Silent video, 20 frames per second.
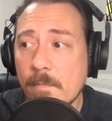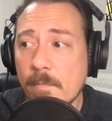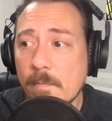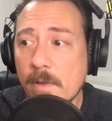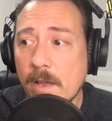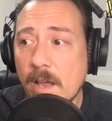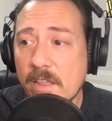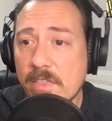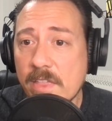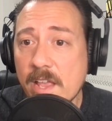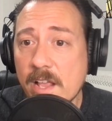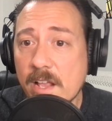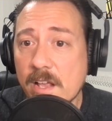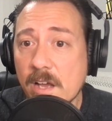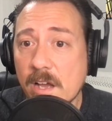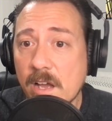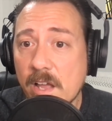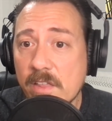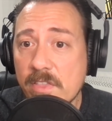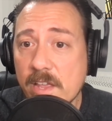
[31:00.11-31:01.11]
I think
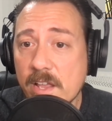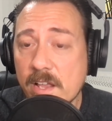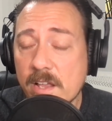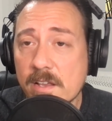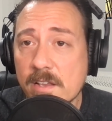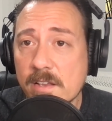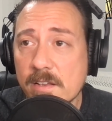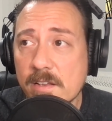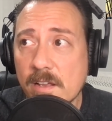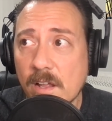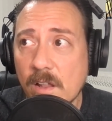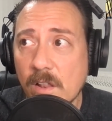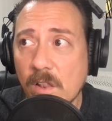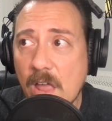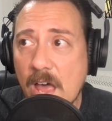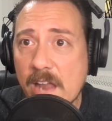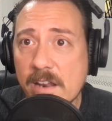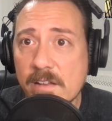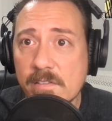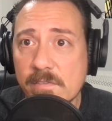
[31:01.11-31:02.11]
a
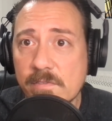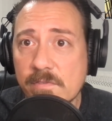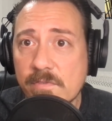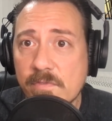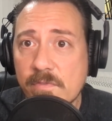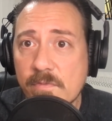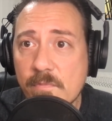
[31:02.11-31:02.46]
lot of